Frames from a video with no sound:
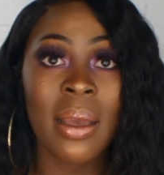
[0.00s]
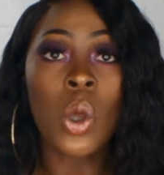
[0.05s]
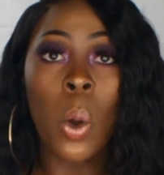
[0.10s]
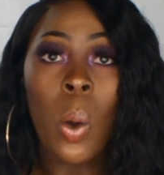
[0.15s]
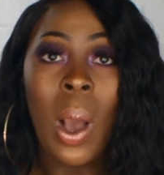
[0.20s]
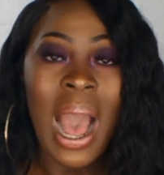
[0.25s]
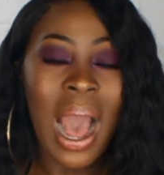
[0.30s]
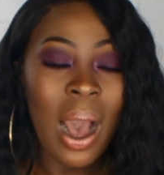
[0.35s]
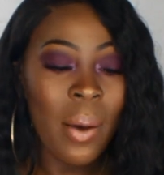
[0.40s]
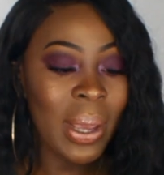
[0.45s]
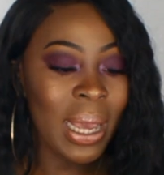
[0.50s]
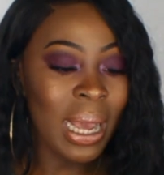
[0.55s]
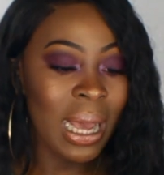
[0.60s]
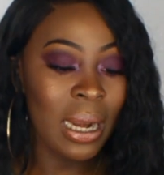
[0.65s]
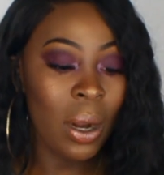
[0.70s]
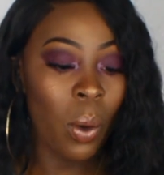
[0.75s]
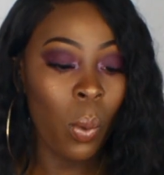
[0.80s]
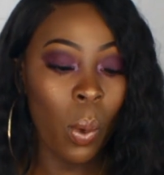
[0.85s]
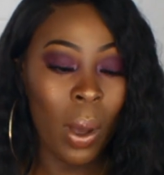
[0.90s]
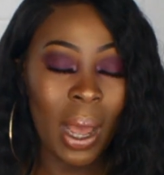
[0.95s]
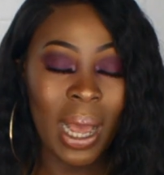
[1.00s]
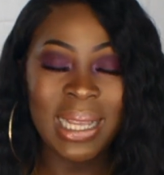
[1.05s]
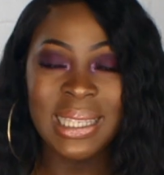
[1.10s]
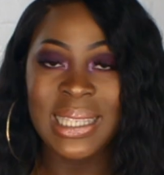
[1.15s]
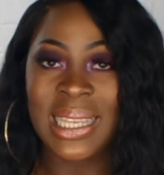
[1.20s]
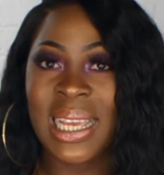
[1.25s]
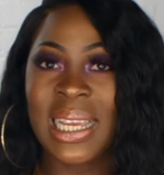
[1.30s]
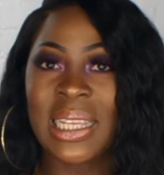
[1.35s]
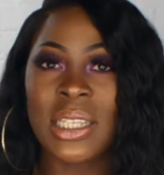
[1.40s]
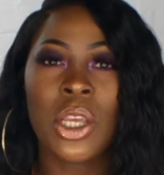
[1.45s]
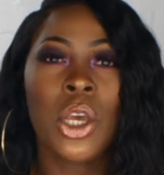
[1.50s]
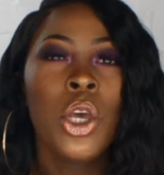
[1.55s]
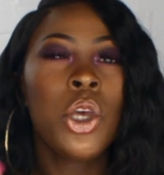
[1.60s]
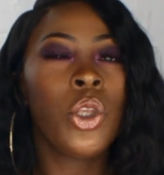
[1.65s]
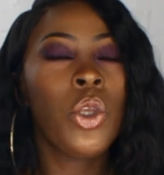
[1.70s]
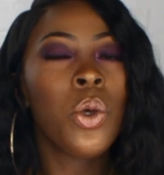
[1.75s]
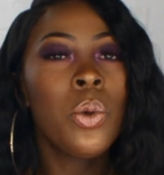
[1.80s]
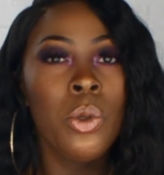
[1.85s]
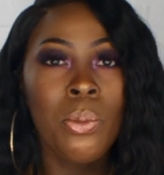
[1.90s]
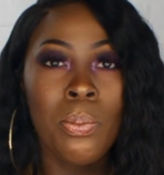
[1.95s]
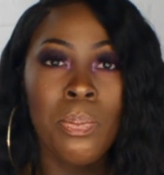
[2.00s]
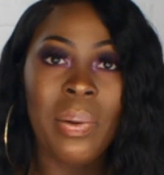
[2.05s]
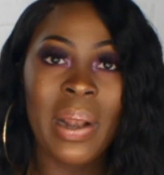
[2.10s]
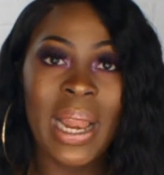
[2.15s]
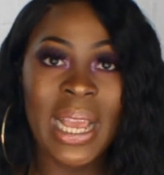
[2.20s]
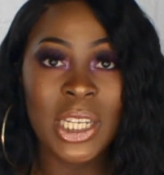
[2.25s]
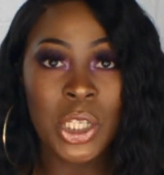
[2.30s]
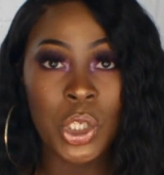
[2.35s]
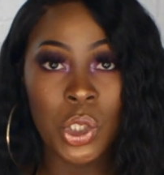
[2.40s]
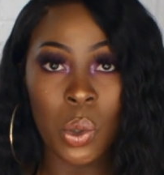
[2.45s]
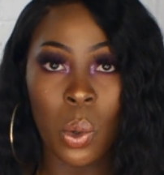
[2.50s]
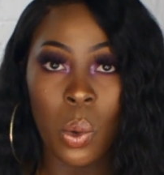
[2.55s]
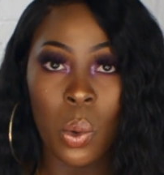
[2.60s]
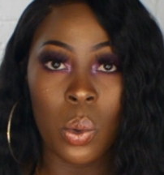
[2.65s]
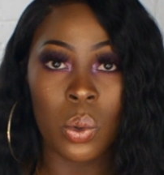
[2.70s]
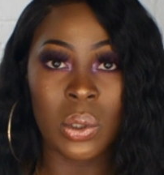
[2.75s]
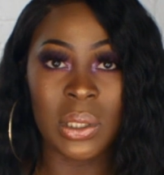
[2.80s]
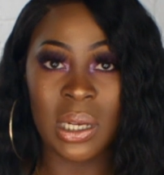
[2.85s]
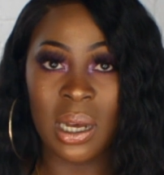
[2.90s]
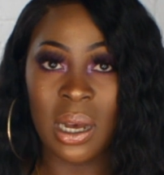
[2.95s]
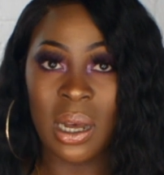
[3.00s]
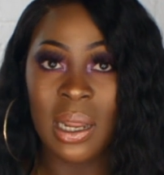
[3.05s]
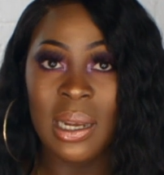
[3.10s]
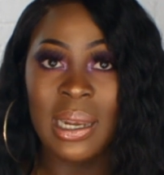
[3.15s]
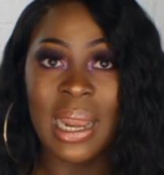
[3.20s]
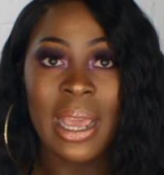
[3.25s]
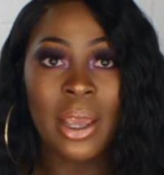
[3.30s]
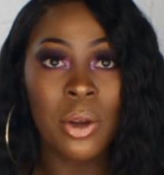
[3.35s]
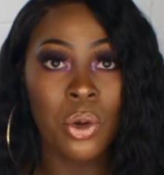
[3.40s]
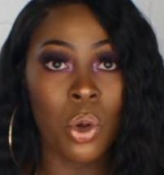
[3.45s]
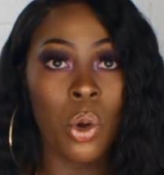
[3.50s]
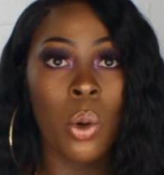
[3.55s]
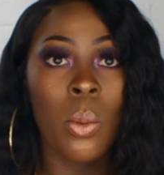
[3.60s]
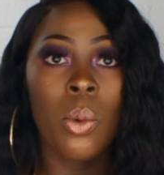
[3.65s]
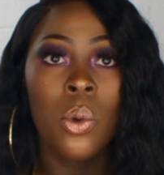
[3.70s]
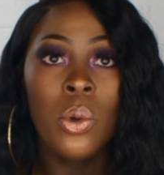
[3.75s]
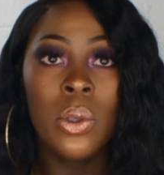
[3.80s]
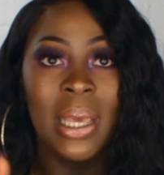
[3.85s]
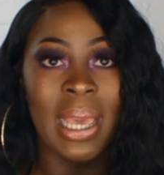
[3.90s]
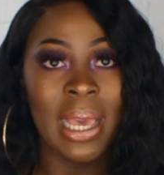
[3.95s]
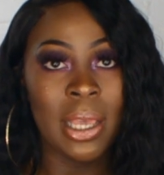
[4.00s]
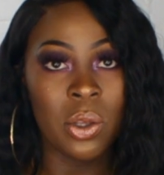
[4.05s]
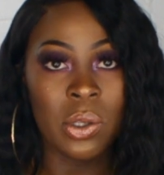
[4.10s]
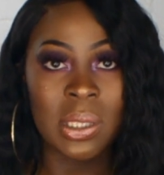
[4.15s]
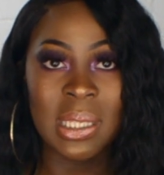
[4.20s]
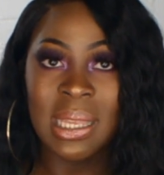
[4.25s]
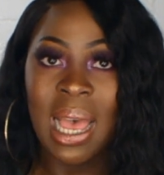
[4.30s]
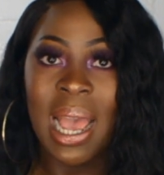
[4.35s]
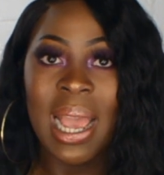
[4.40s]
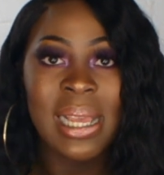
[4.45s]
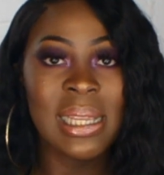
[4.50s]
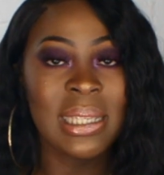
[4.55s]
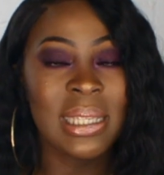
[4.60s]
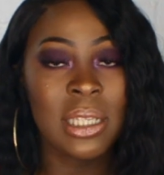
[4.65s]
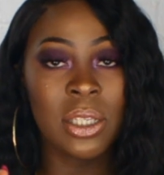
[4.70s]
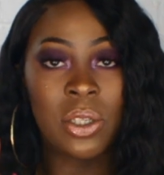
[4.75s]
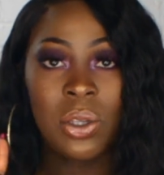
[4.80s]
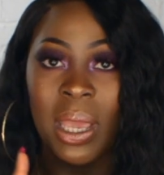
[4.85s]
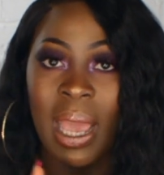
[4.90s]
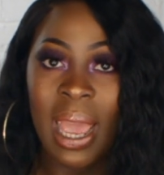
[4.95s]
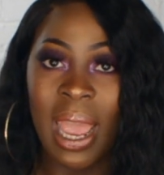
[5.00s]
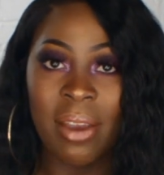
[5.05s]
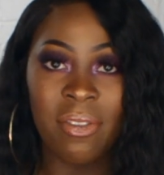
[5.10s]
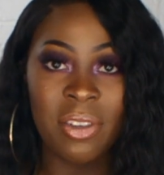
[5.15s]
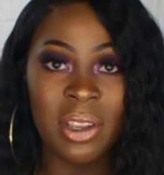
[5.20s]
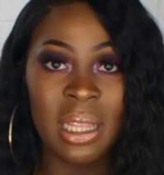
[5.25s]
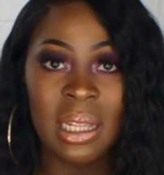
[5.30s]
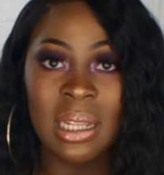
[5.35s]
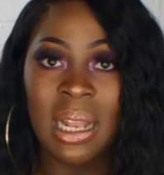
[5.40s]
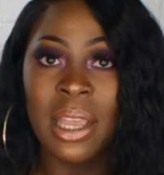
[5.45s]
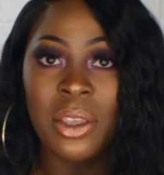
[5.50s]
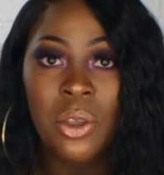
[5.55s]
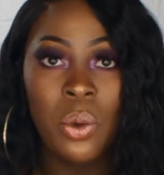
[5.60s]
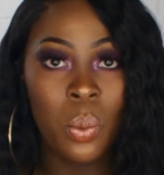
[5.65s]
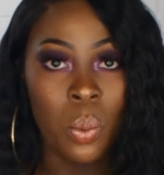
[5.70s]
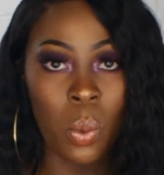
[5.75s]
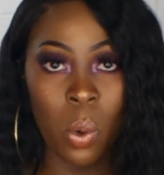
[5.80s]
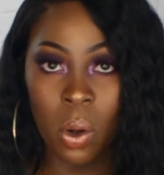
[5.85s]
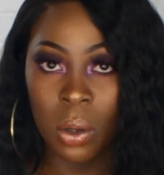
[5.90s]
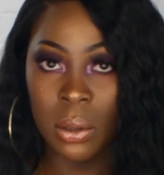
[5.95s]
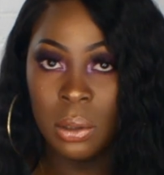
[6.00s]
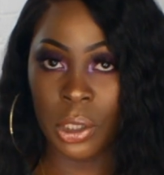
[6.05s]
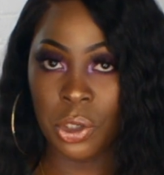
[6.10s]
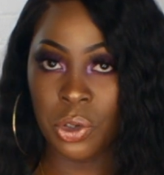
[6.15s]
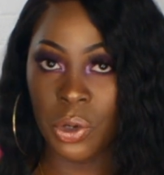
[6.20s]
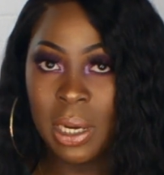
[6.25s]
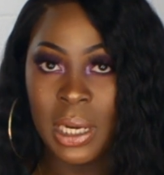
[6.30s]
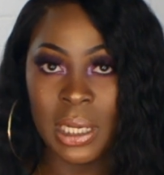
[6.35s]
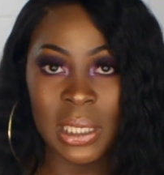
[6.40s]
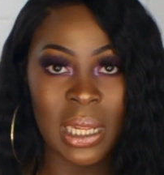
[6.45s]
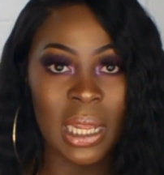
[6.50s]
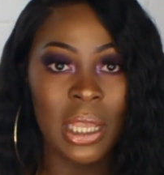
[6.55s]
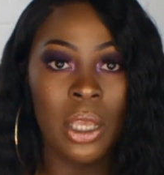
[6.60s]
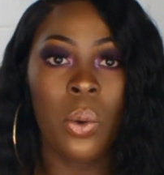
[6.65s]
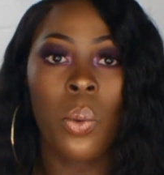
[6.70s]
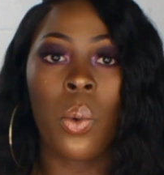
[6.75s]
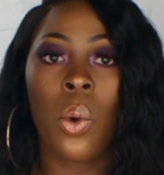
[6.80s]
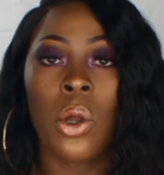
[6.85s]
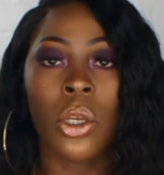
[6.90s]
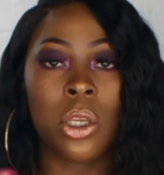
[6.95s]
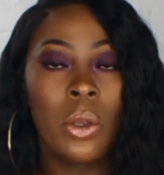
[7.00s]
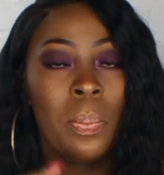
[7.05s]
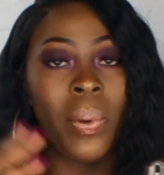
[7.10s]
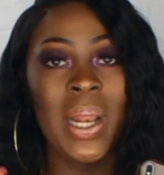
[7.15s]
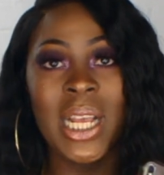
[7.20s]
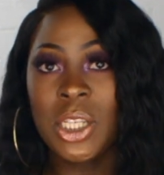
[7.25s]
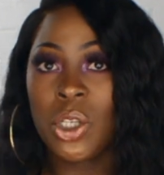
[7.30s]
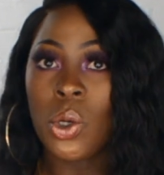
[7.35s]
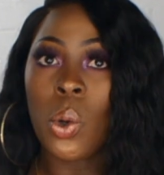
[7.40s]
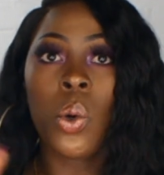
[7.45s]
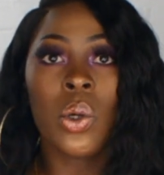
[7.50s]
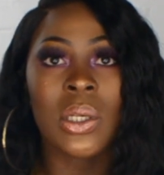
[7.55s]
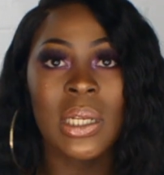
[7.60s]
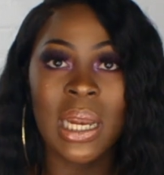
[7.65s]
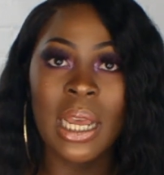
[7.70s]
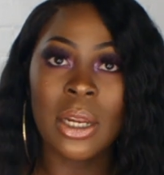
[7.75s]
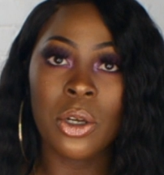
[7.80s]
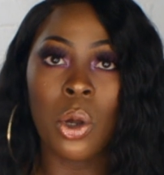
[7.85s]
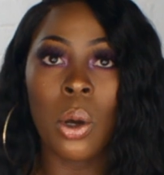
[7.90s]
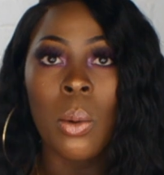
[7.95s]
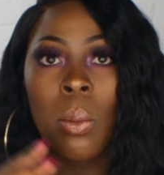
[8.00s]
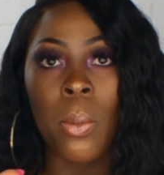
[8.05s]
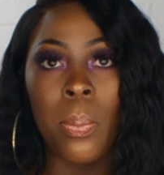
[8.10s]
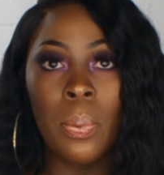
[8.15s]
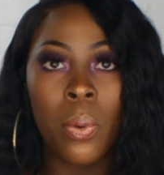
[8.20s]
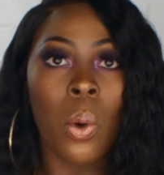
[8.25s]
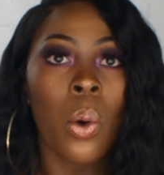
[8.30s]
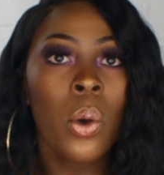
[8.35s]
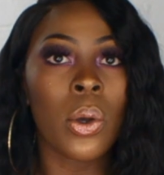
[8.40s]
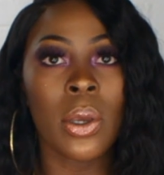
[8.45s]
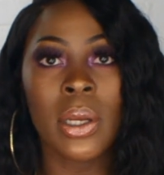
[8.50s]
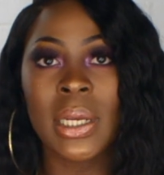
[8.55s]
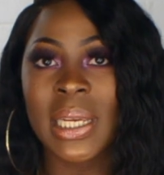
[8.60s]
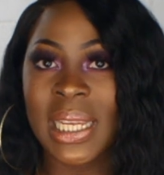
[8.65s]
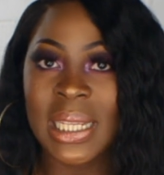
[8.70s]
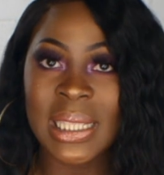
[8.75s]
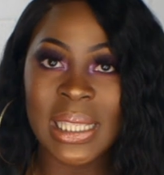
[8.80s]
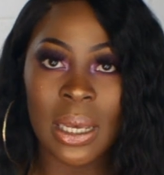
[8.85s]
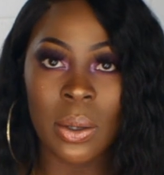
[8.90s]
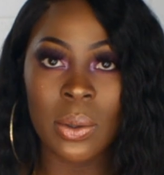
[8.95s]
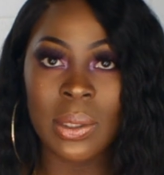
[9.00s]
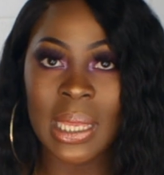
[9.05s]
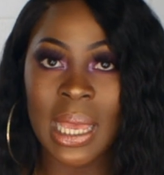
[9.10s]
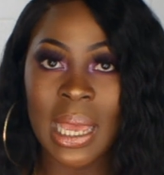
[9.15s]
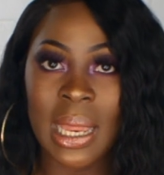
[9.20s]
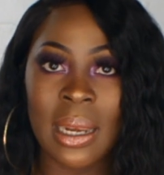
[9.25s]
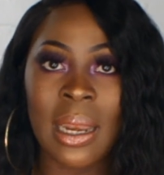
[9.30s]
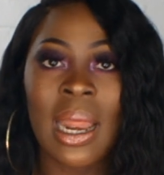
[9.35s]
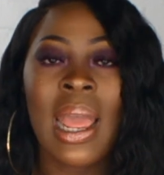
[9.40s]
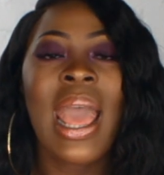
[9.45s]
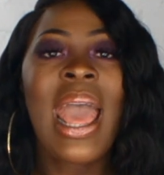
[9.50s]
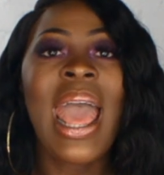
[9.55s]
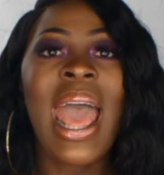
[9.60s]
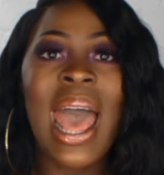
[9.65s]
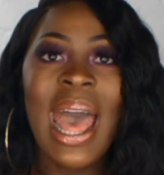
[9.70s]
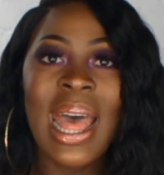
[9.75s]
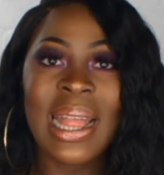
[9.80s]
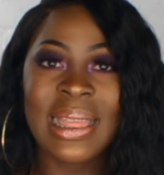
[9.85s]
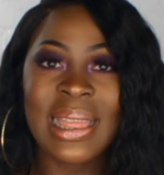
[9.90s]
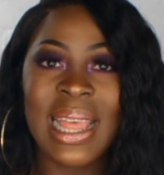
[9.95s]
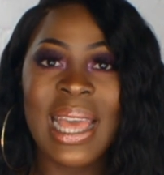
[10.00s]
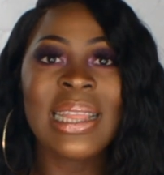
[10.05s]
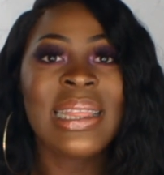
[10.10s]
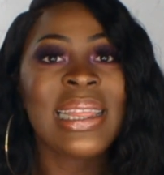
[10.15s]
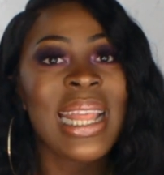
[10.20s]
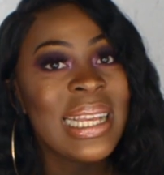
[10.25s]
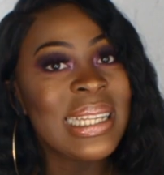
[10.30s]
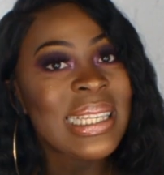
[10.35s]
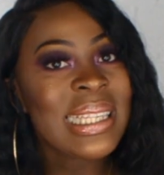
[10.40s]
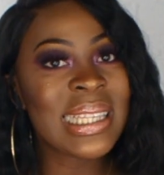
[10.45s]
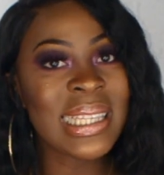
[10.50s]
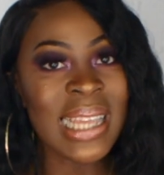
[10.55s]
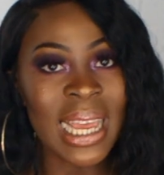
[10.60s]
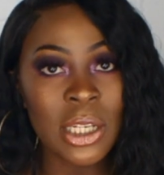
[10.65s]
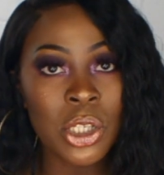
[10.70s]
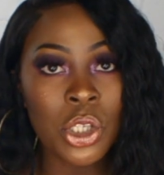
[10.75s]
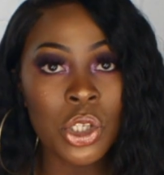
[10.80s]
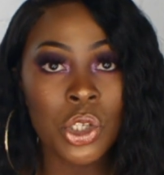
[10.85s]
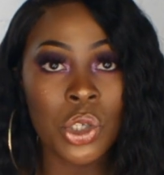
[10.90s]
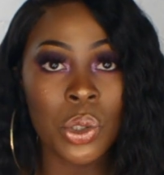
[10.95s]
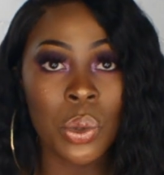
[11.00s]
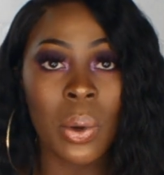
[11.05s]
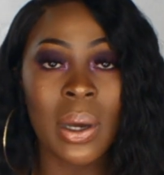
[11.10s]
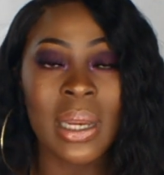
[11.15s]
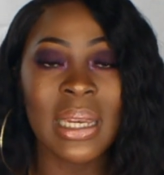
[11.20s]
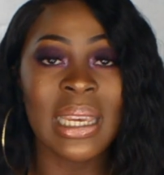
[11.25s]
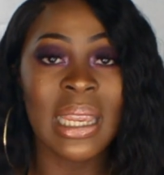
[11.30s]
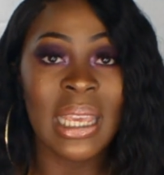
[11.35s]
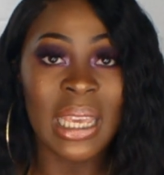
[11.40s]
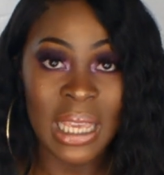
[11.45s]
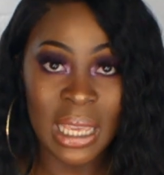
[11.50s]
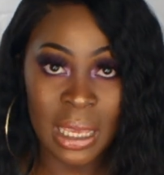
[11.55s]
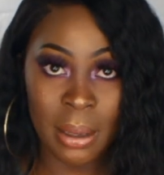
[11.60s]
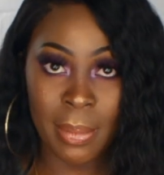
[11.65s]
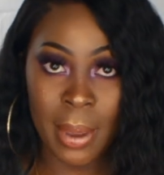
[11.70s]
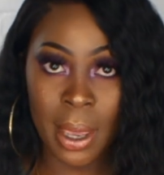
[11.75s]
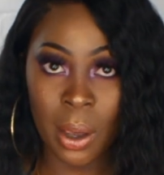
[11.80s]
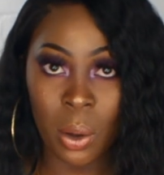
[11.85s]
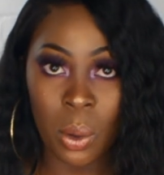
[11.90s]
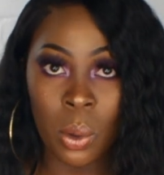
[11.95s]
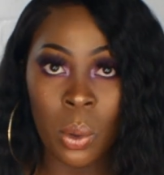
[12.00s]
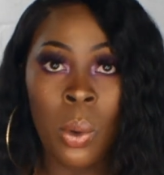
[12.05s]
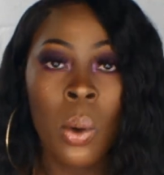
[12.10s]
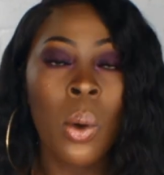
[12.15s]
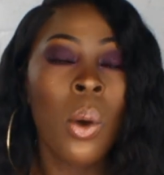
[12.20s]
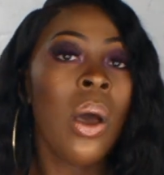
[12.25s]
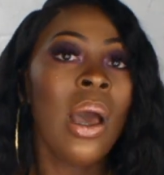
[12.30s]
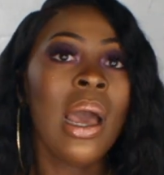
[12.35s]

So how it kind of works is you place your order like normal, you get your sizes, you get everything that you want, the trainers that you want, you place your order like normal, put all your details in, and then they send you an email